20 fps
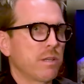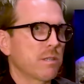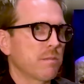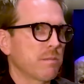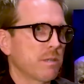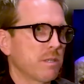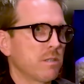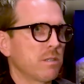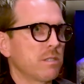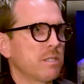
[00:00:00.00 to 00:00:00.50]

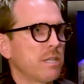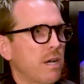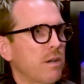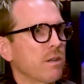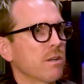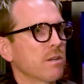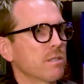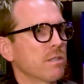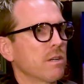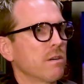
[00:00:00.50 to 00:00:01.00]
Something you can doubt
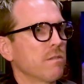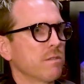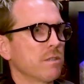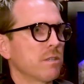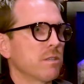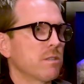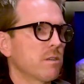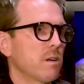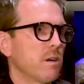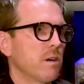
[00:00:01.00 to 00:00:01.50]
yourself when
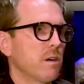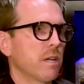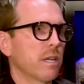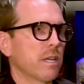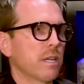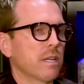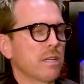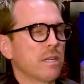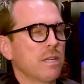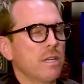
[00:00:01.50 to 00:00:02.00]
you're
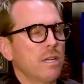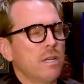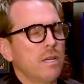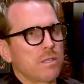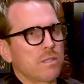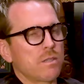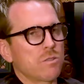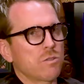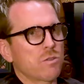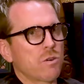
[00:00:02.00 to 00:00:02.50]
drawing and
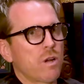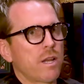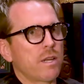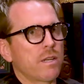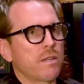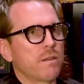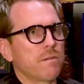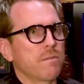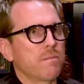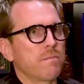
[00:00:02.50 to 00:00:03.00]
to trying
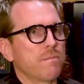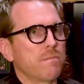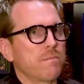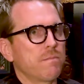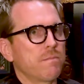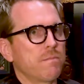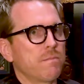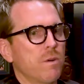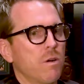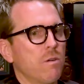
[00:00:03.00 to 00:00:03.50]
to
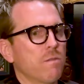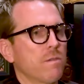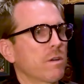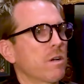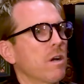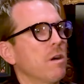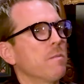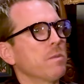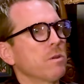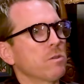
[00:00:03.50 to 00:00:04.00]

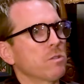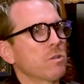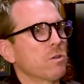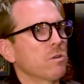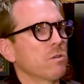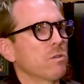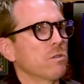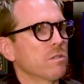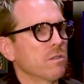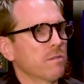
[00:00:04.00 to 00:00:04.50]
overcome those
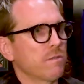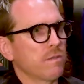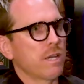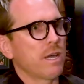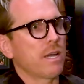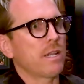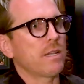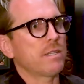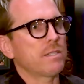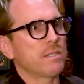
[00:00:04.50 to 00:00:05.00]
hurdles of
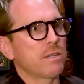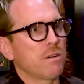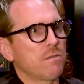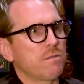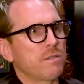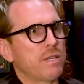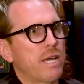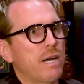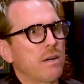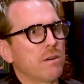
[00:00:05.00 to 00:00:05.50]
that
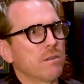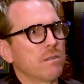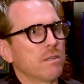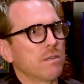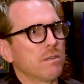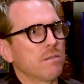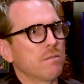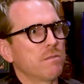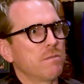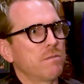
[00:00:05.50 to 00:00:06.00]
self doubt
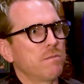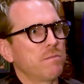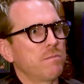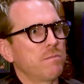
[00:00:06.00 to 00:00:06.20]
of